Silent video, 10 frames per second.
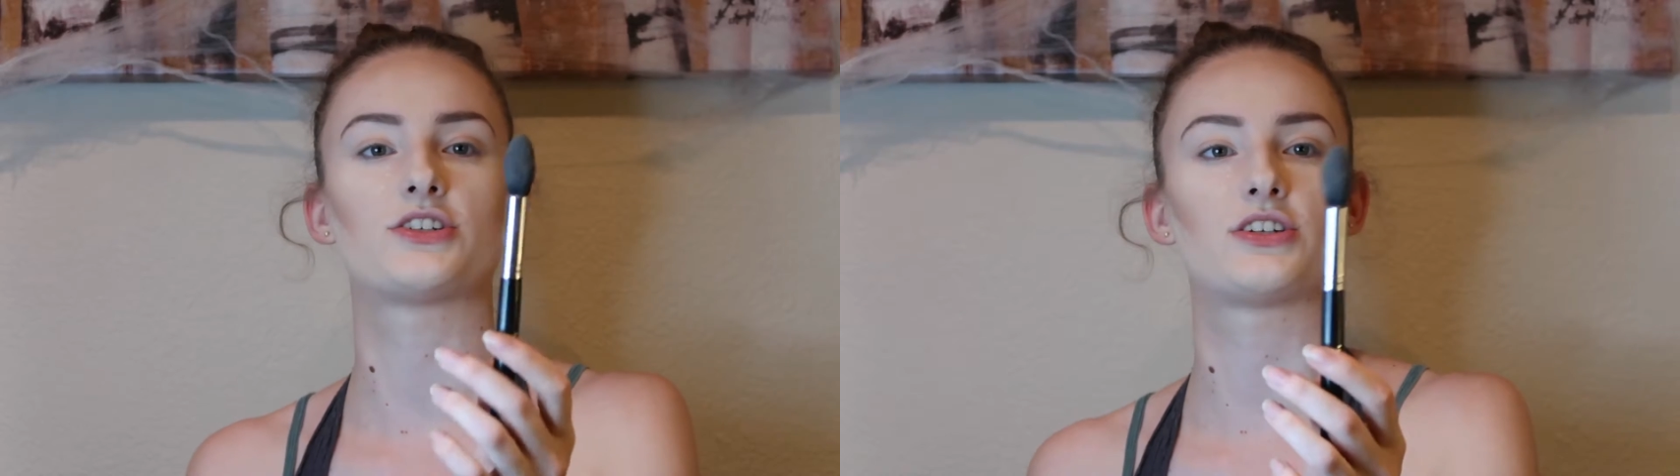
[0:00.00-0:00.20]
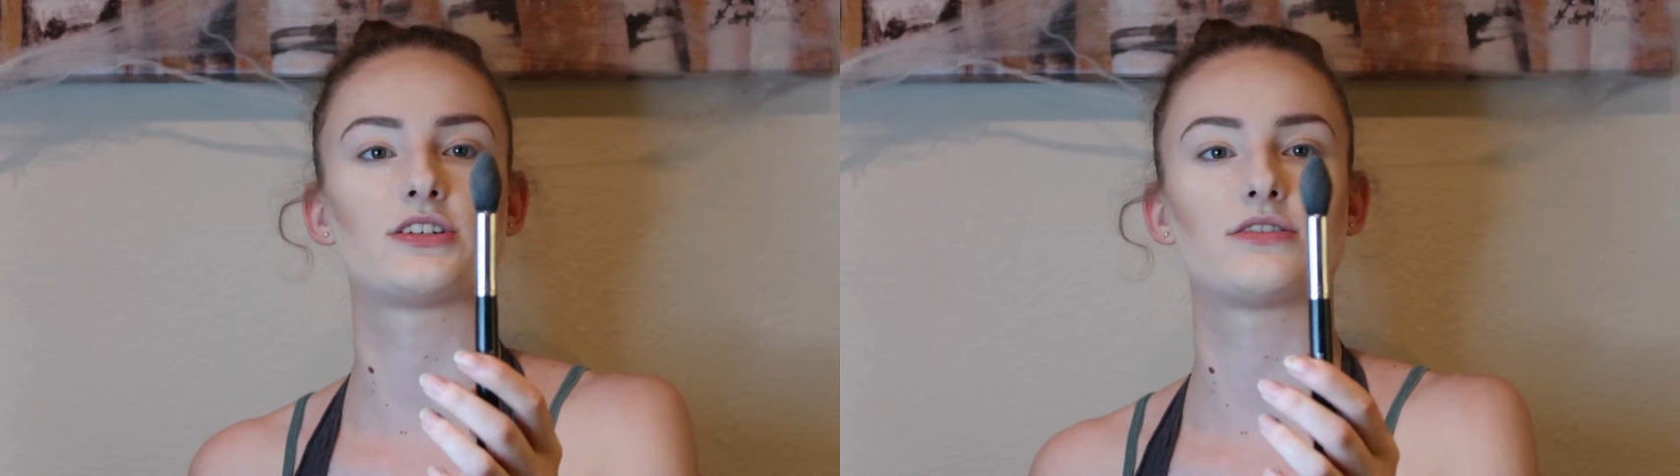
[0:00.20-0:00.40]

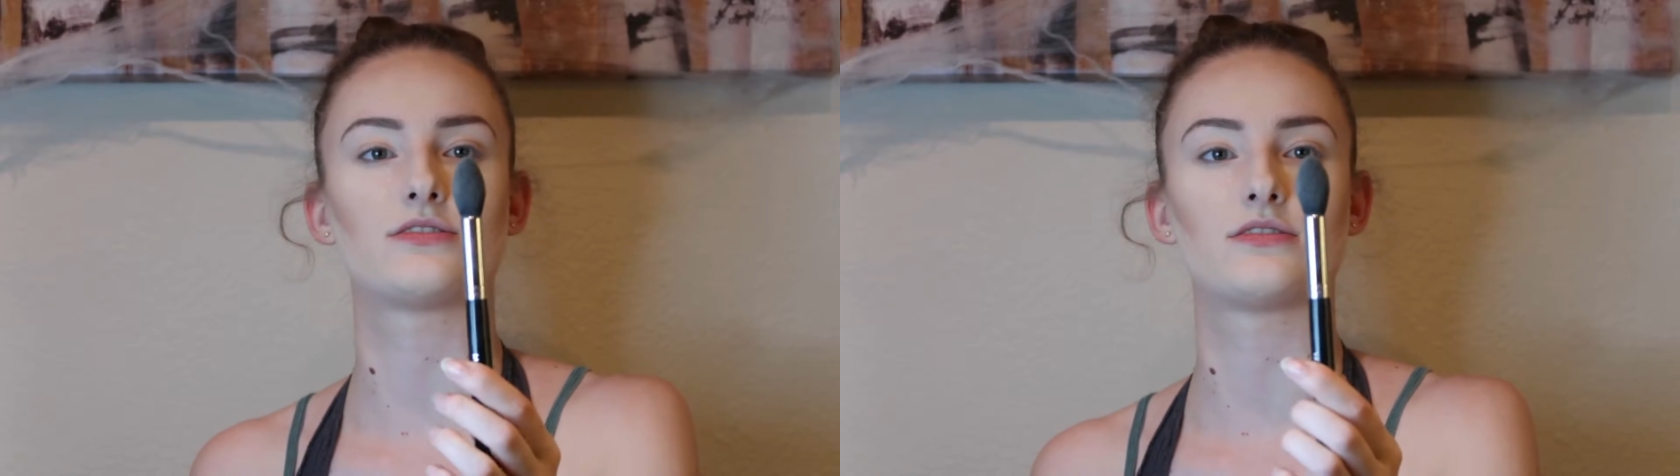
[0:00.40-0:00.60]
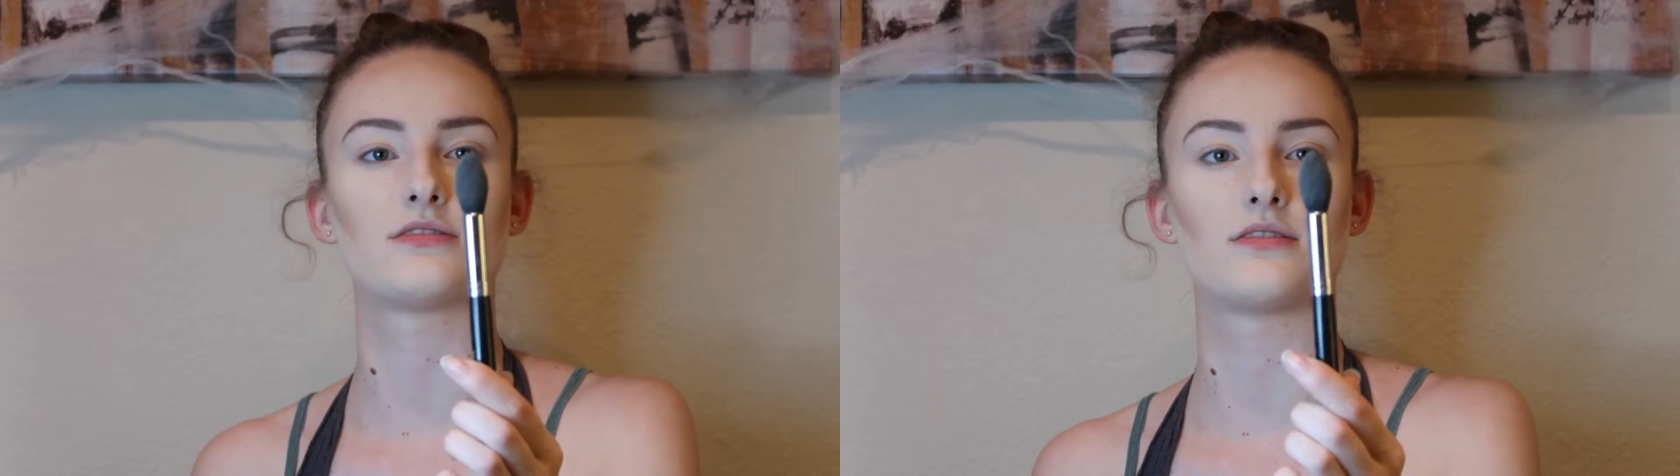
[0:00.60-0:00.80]
It's just a
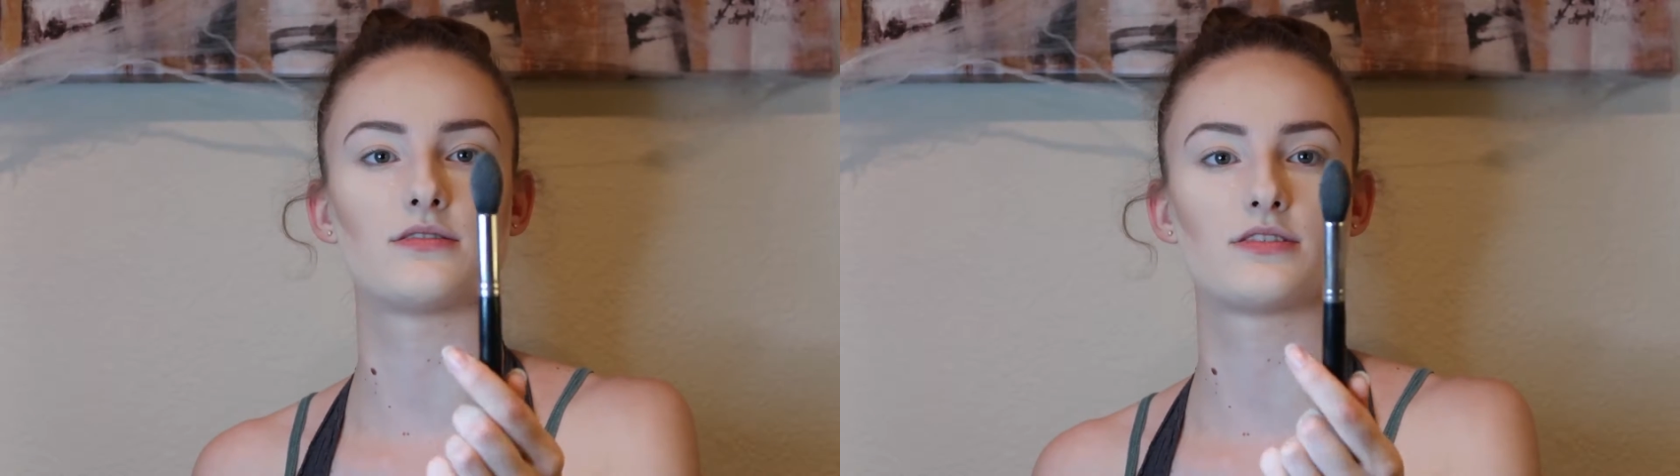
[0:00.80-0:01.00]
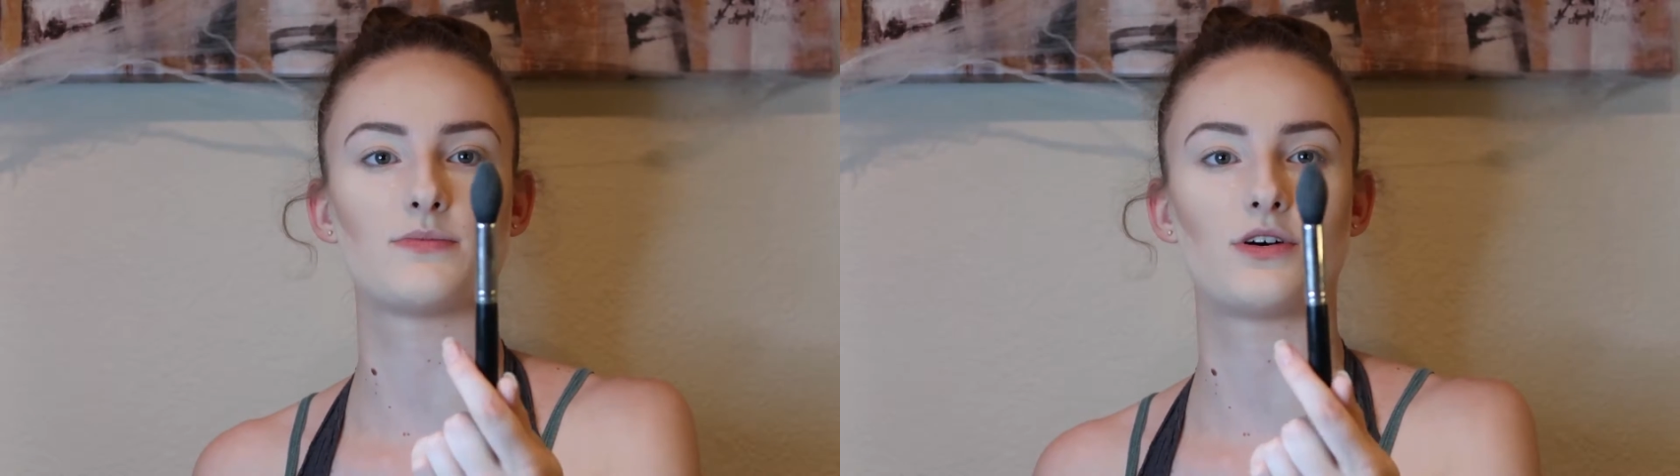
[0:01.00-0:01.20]
little
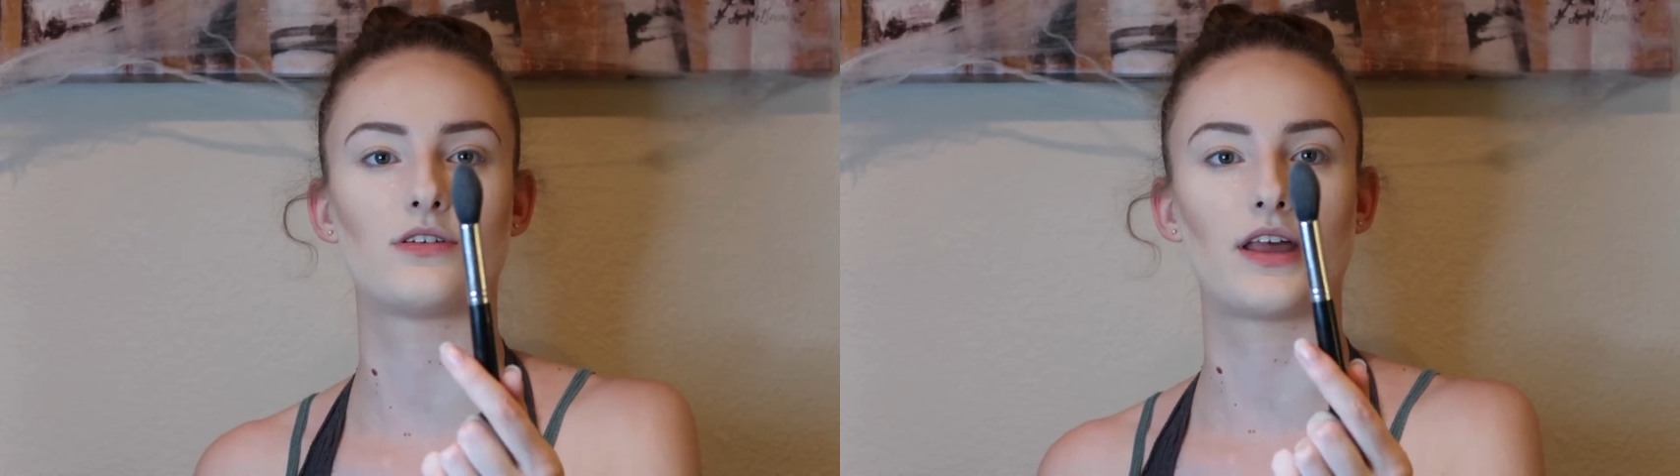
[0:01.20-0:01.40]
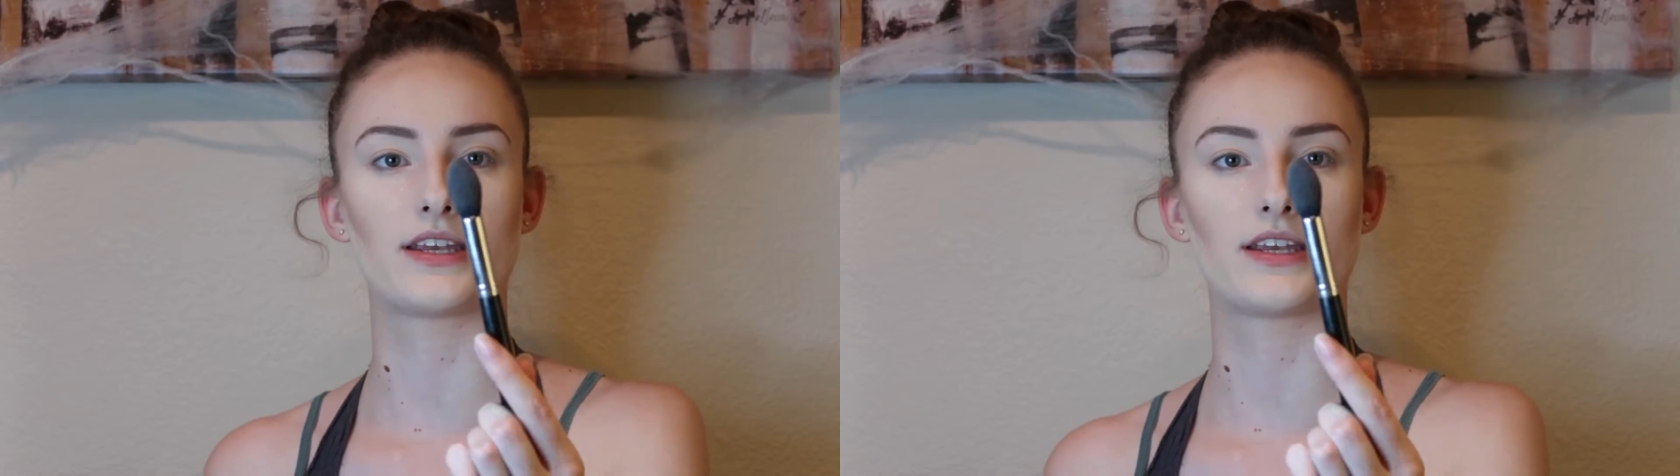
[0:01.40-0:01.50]
small,